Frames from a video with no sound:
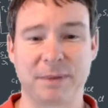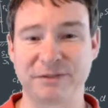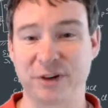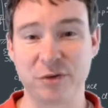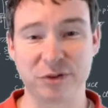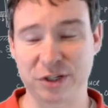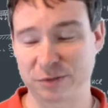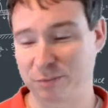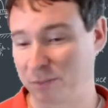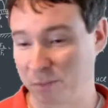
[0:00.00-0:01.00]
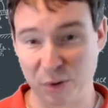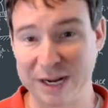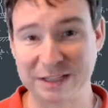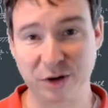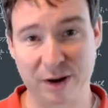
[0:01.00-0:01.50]
My phone just
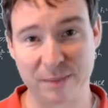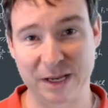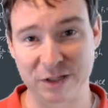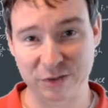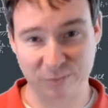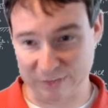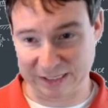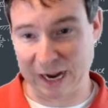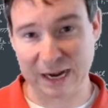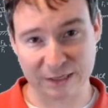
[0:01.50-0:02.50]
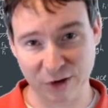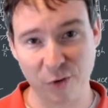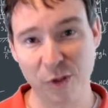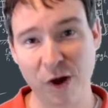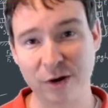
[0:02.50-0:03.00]
bricked on me, just died,
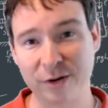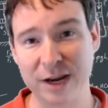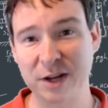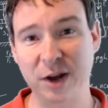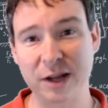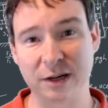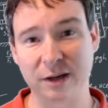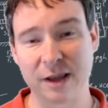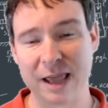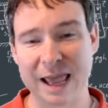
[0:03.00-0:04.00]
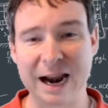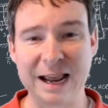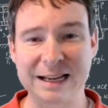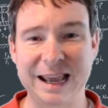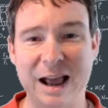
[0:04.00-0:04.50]
no longer any good. And
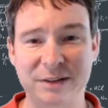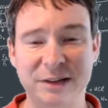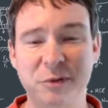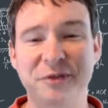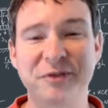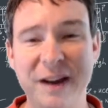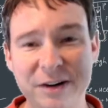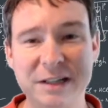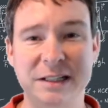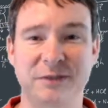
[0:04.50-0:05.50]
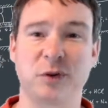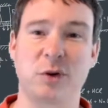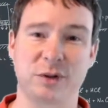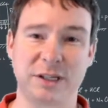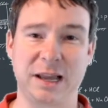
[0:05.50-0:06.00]
I had accounts that were very
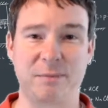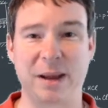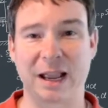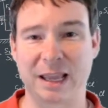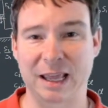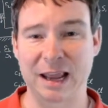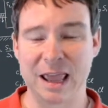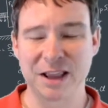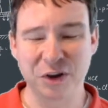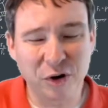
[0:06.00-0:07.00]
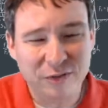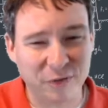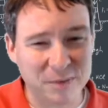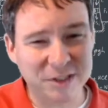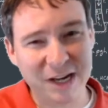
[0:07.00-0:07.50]
difficult to get back in. Good
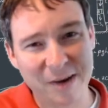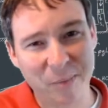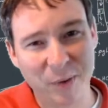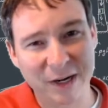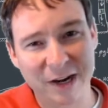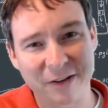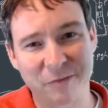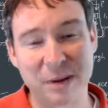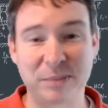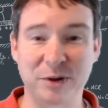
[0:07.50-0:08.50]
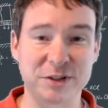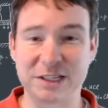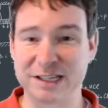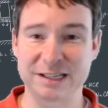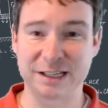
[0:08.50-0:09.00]
from a standpoint of people aren't
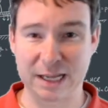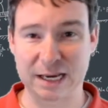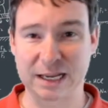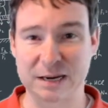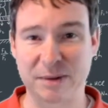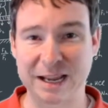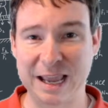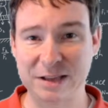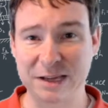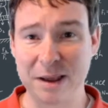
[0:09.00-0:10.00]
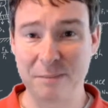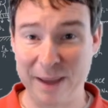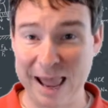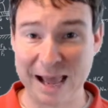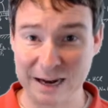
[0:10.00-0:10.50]
just easily getting into my accounts.
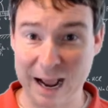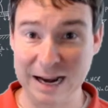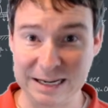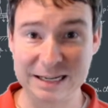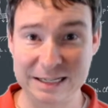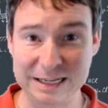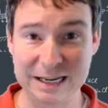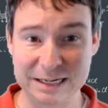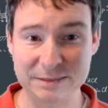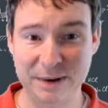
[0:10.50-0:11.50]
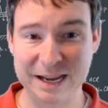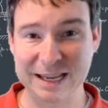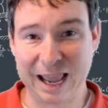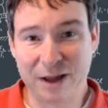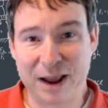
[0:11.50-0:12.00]
Bad, I needed to get into my
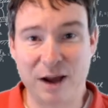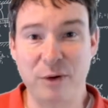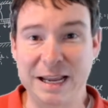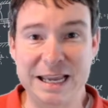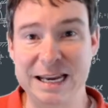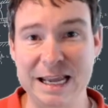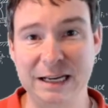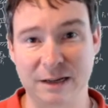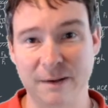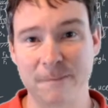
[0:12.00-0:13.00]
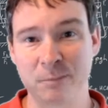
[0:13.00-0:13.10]
account. How do I get in?